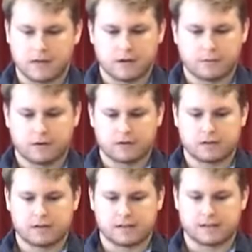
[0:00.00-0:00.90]
and the other
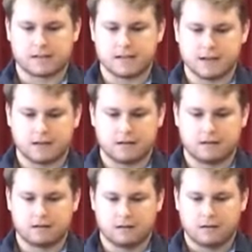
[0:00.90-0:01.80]
person doesn't see it,
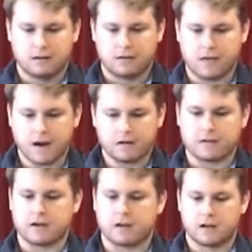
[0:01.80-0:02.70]
they're
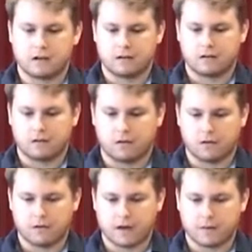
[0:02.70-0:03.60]
the idiot,
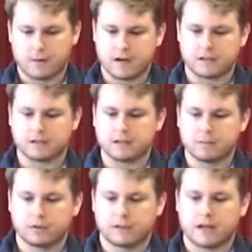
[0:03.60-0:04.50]
or they're being
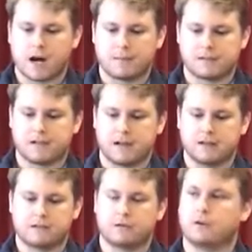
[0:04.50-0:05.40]
deliberately
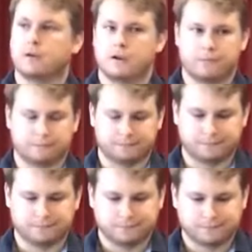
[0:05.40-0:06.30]
obstinate to annoy
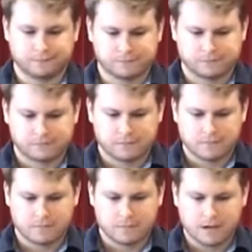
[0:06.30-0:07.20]

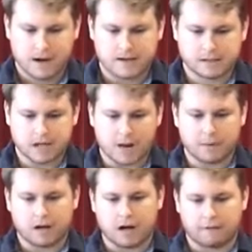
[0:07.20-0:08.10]
you. And to
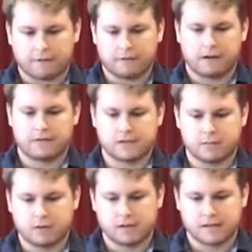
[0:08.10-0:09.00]
top it off, if
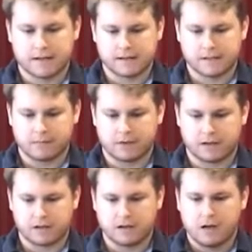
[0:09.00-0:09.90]
someone says
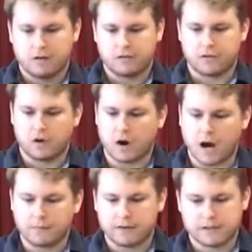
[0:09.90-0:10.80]
something with no
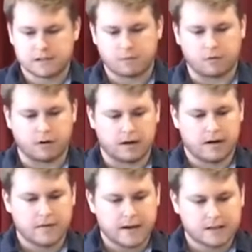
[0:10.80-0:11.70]
obvious support
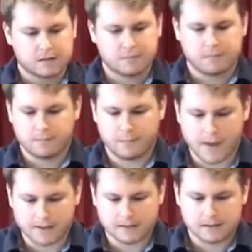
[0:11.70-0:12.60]
and they
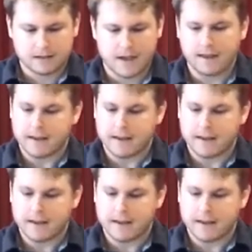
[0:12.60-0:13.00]
expects